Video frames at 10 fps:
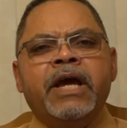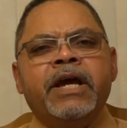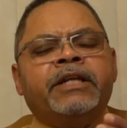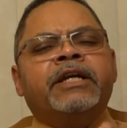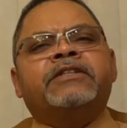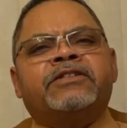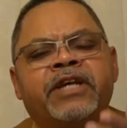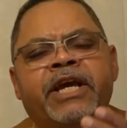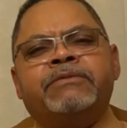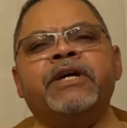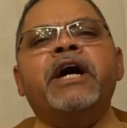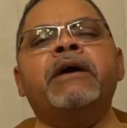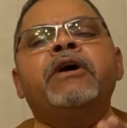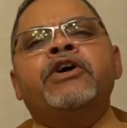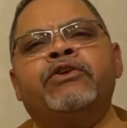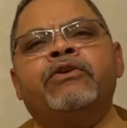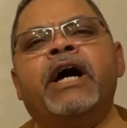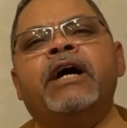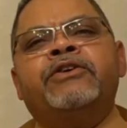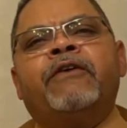And at the same time, you
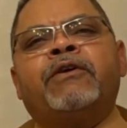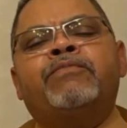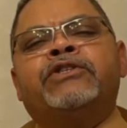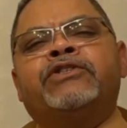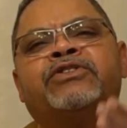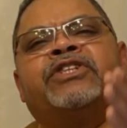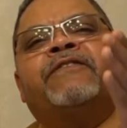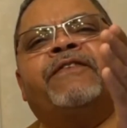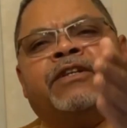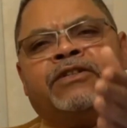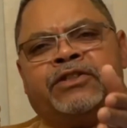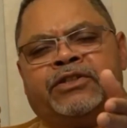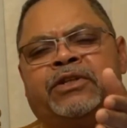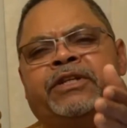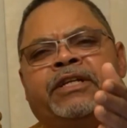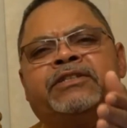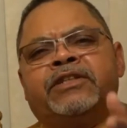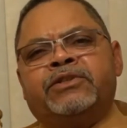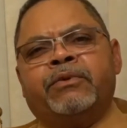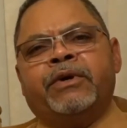have to put yourself in that
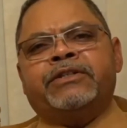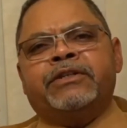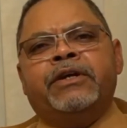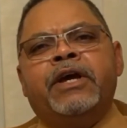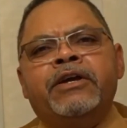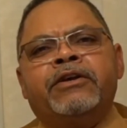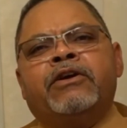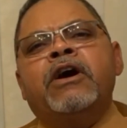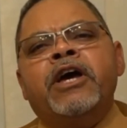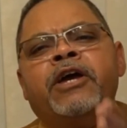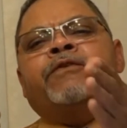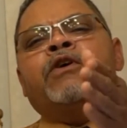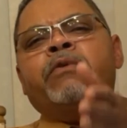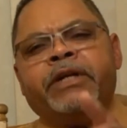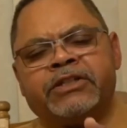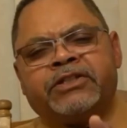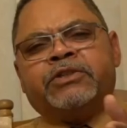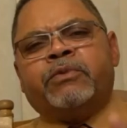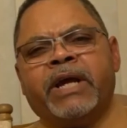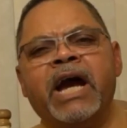situation. You know, if you were in a
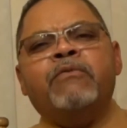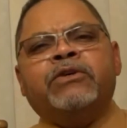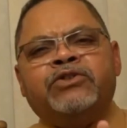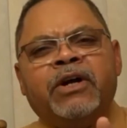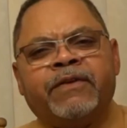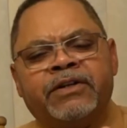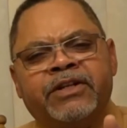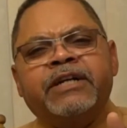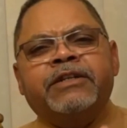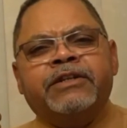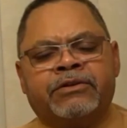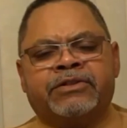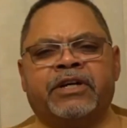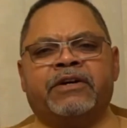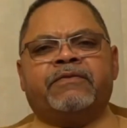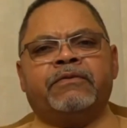situation, how would you have conducted yourself?